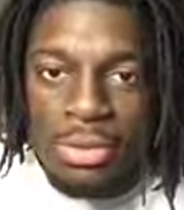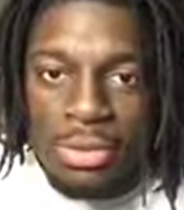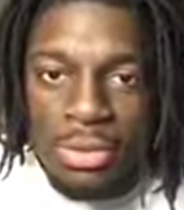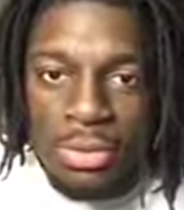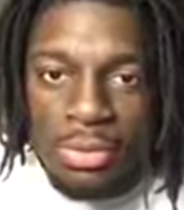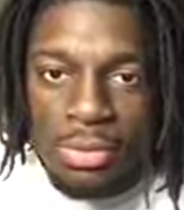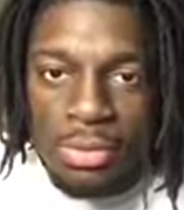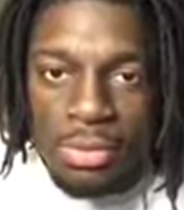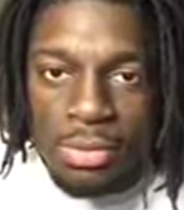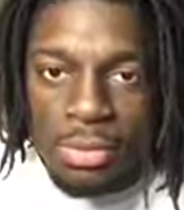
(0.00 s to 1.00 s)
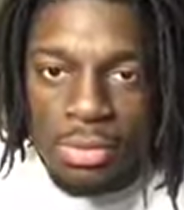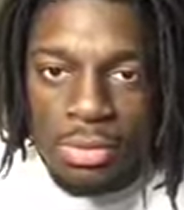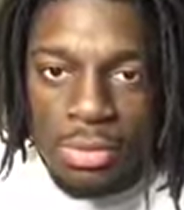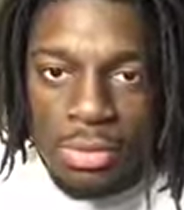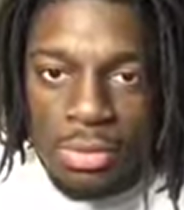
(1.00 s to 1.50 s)

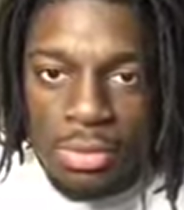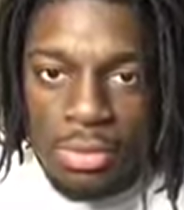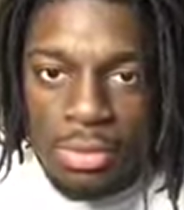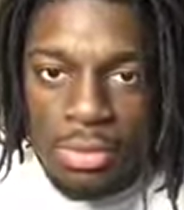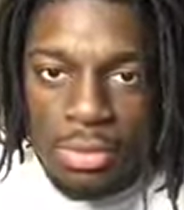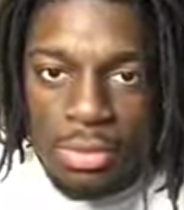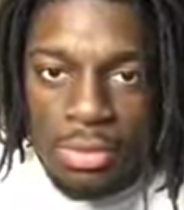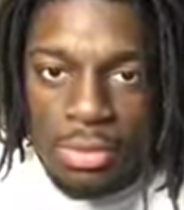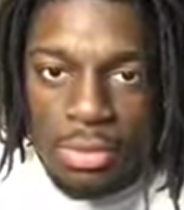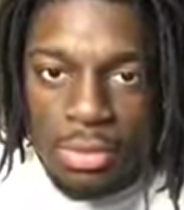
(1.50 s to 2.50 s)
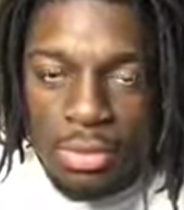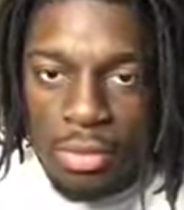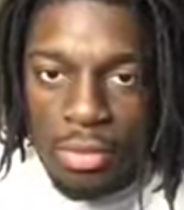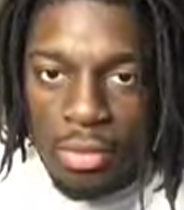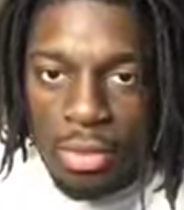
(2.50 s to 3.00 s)

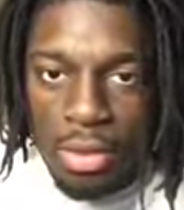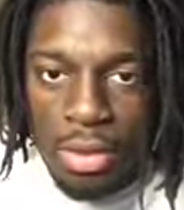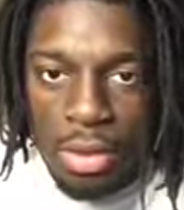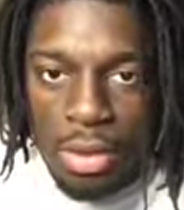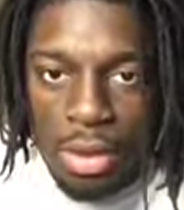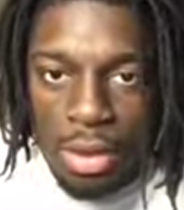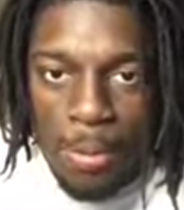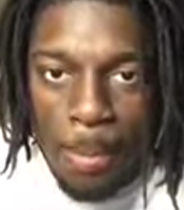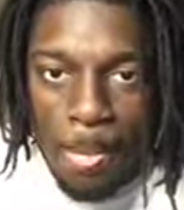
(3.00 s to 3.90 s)
Nobody speaks.